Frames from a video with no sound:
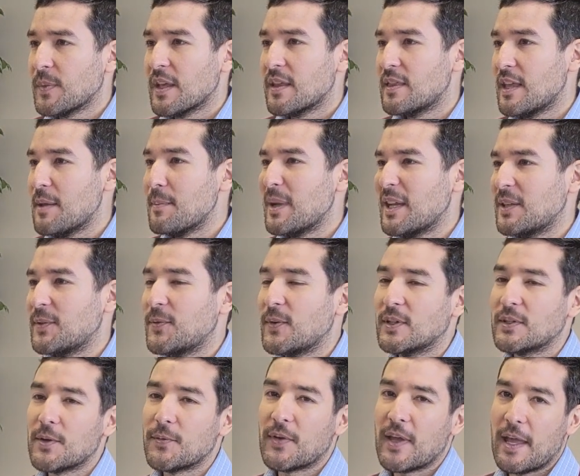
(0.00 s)
they made
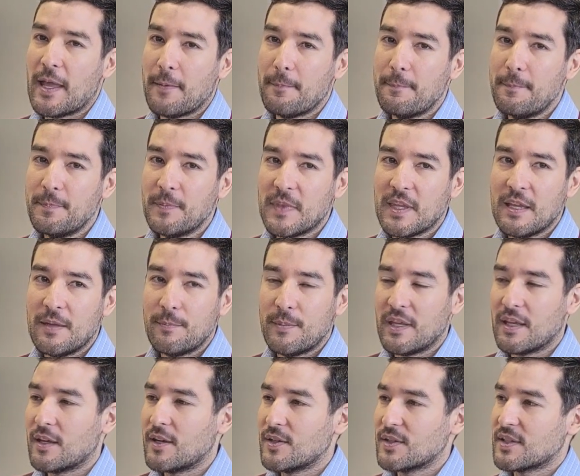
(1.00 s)
fun of him
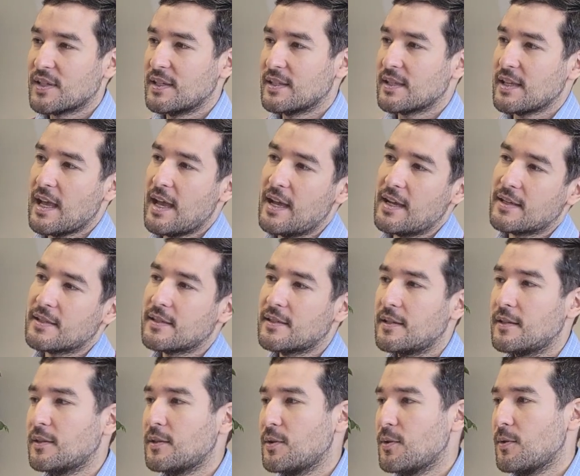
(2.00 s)
because his
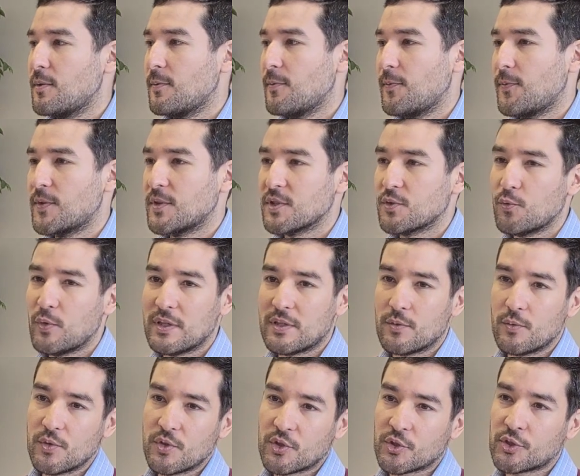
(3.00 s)
accent first was
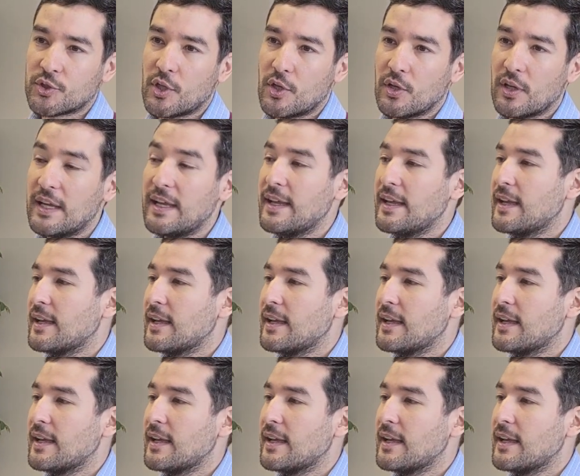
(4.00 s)
too strong,